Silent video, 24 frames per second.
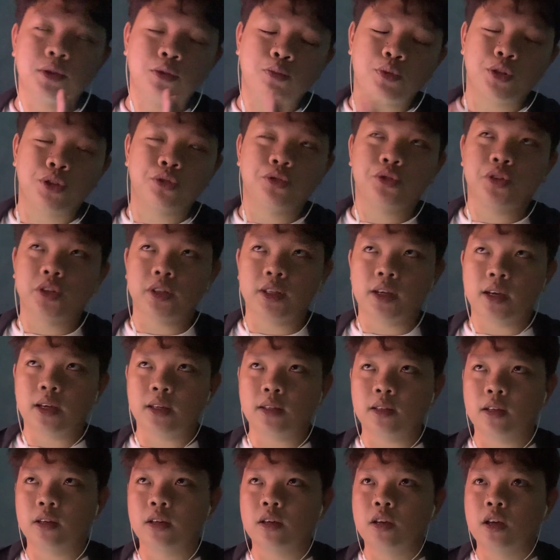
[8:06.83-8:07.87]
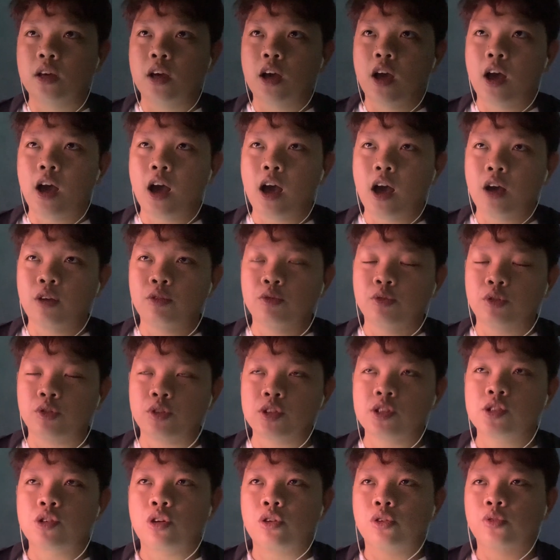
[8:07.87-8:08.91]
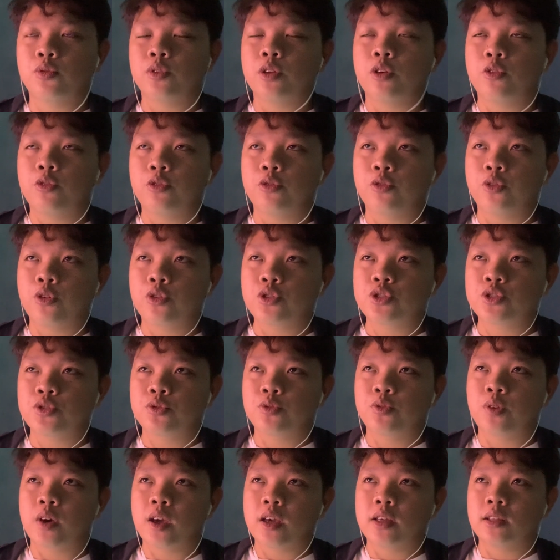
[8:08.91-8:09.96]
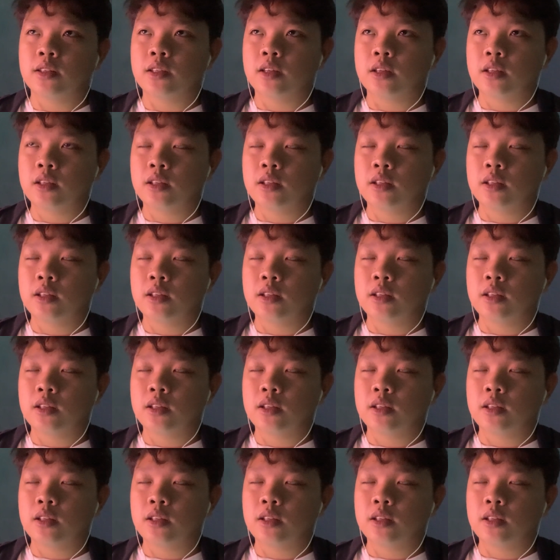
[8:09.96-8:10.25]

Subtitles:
to 139, to the start of the first fight,